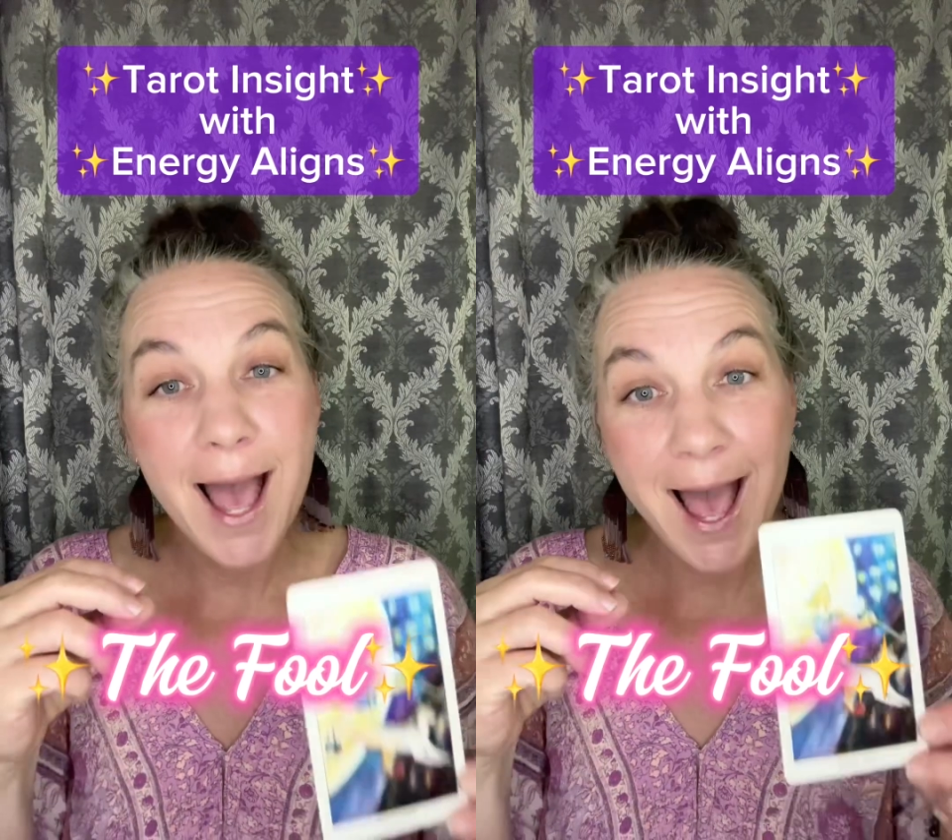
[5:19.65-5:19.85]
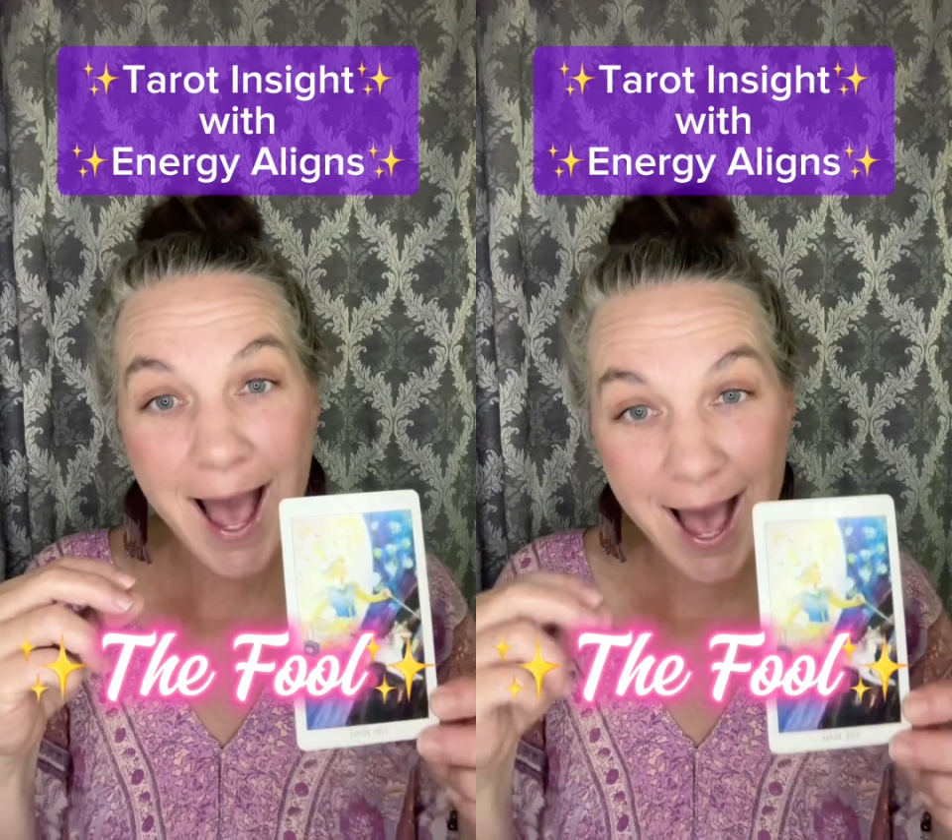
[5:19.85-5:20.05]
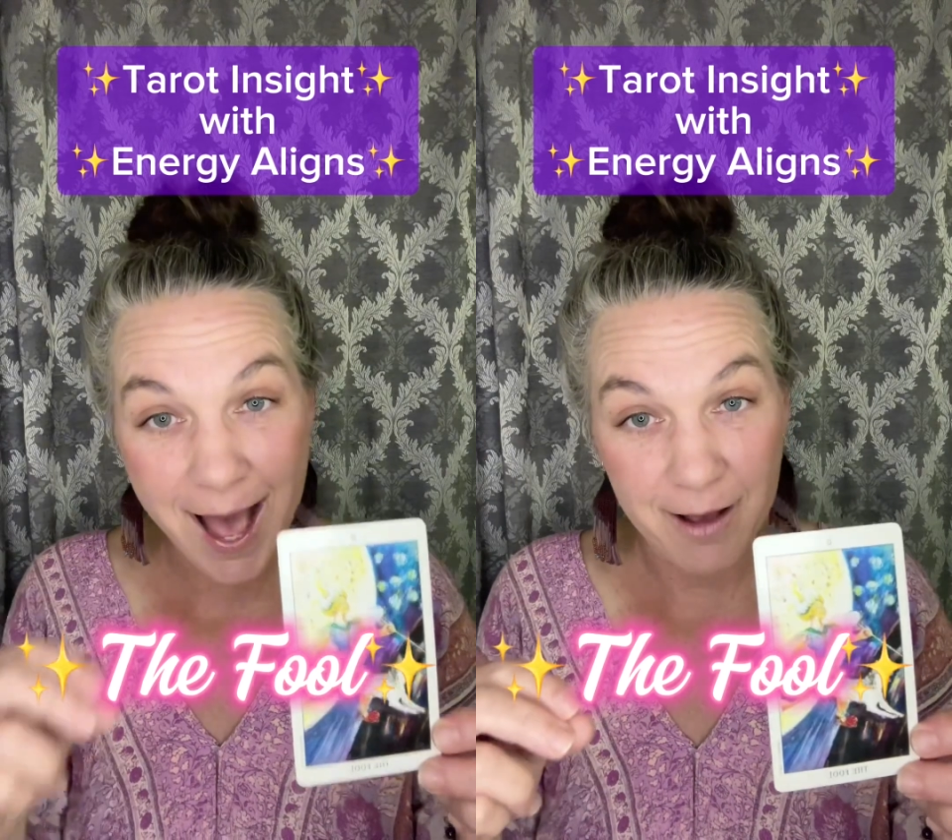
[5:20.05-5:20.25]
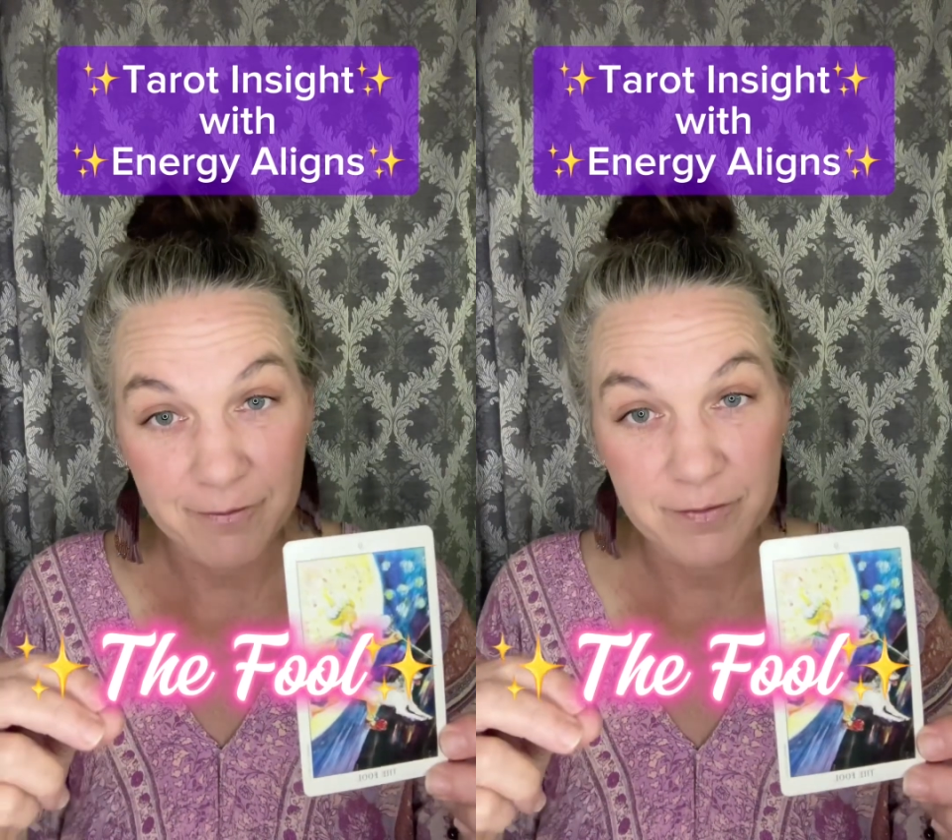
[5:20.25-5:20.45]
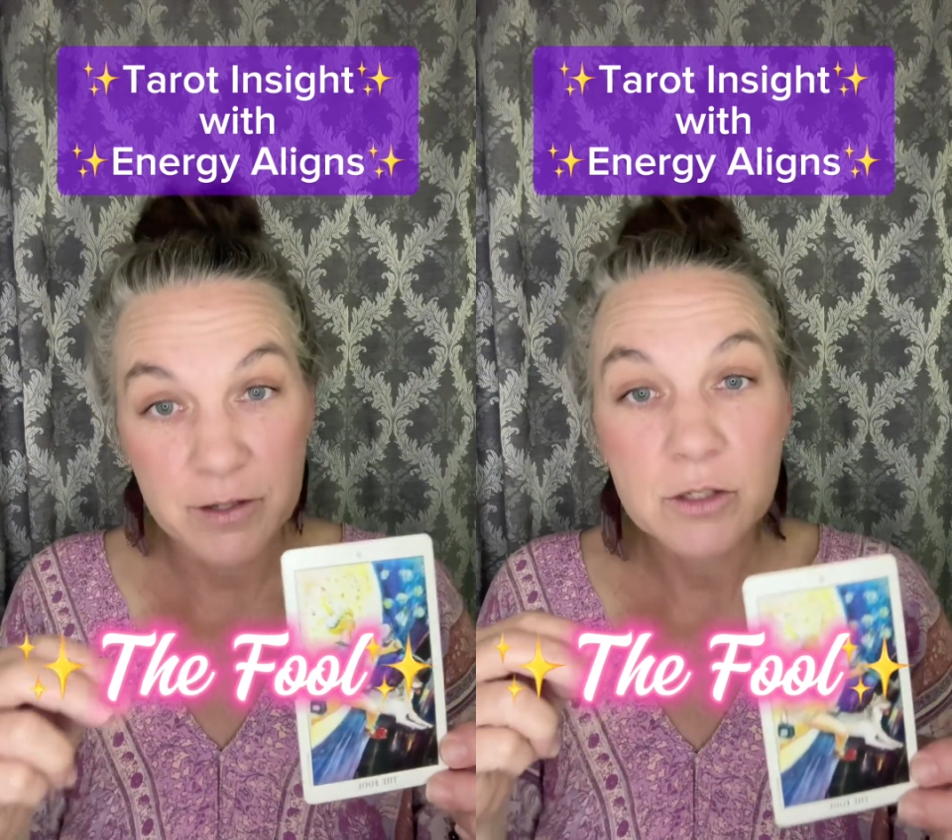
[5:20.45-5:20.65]

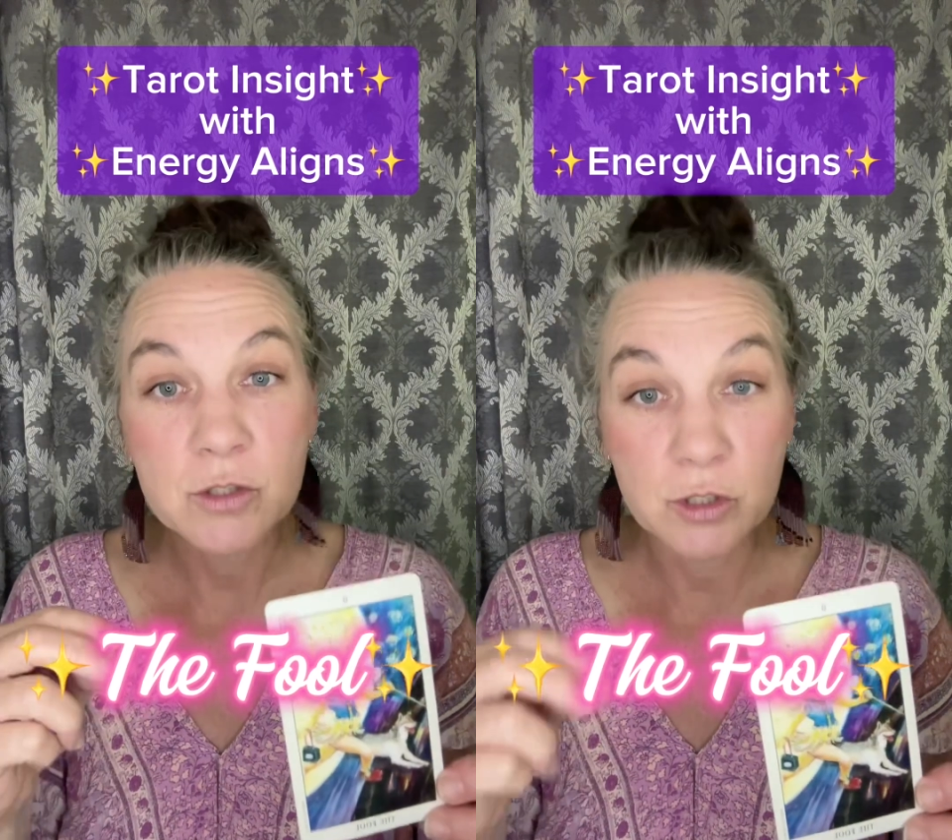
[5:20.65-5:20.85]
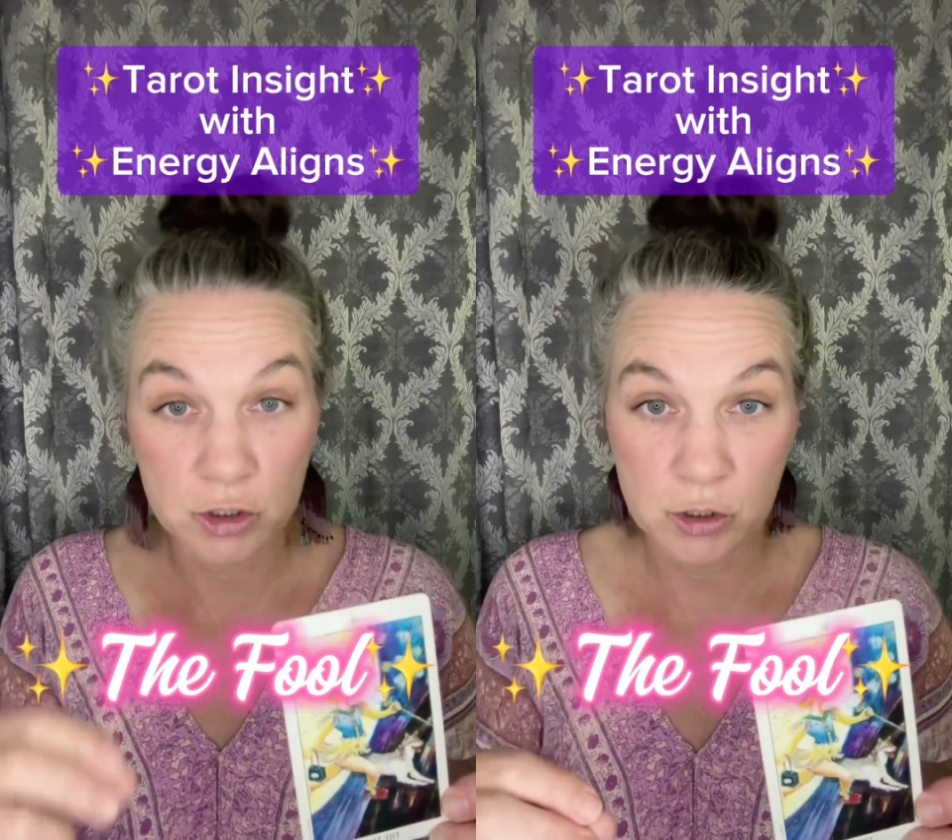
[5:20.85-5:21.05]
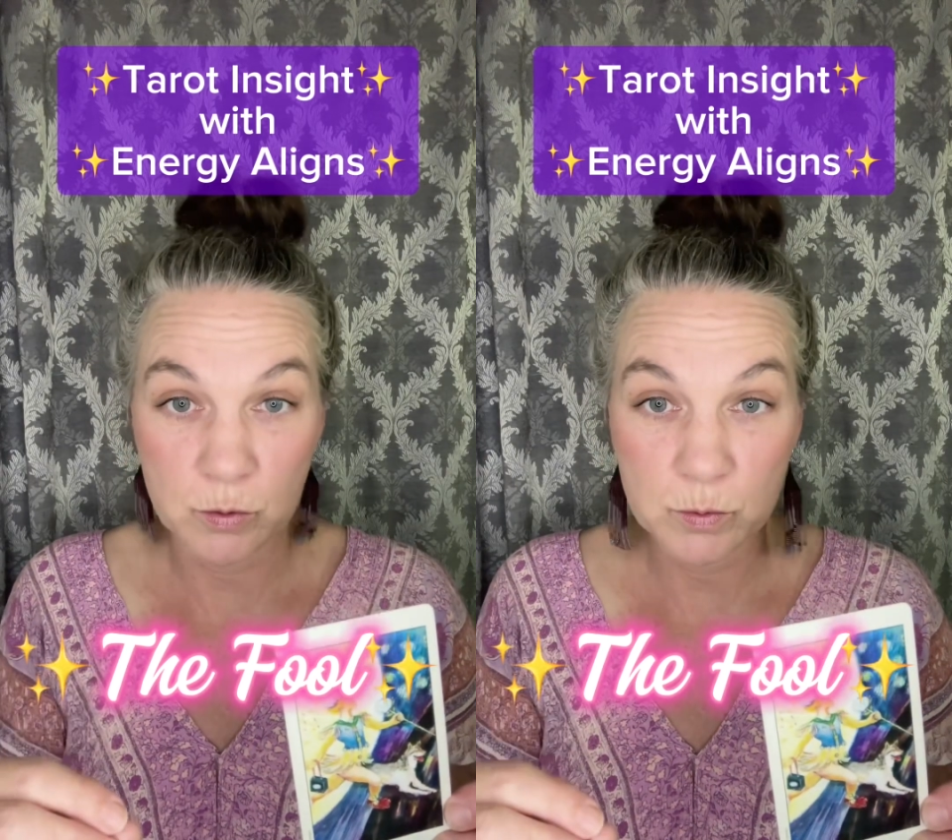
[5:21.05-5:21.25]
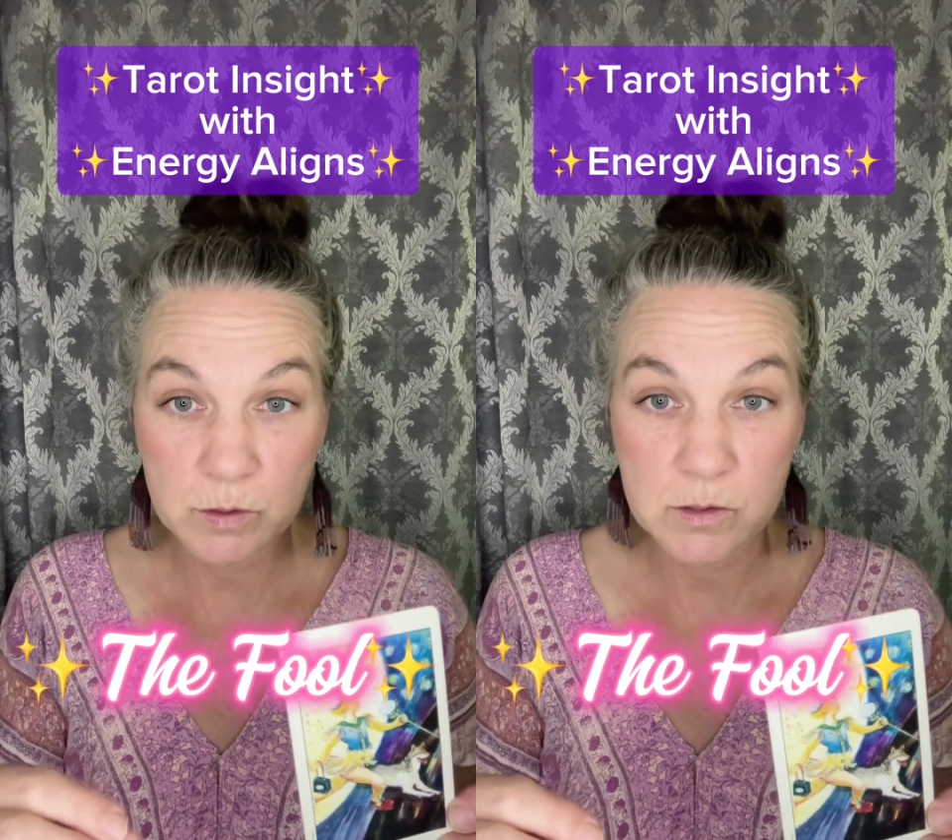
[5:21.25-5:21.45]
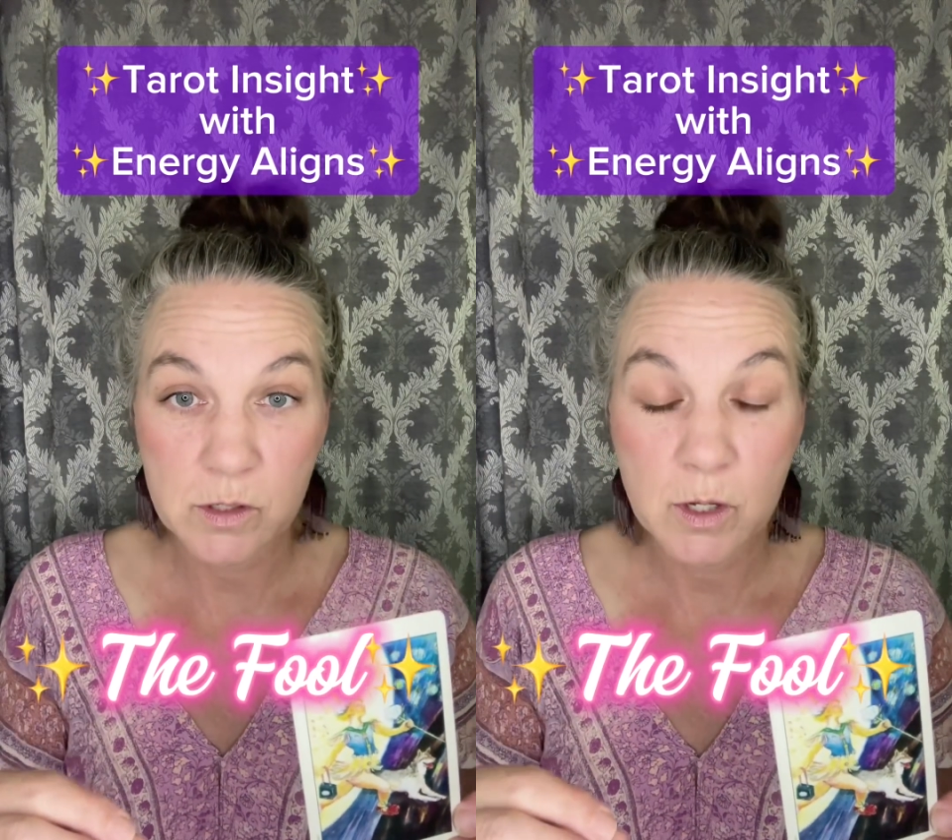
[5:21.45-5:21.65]
have to choose.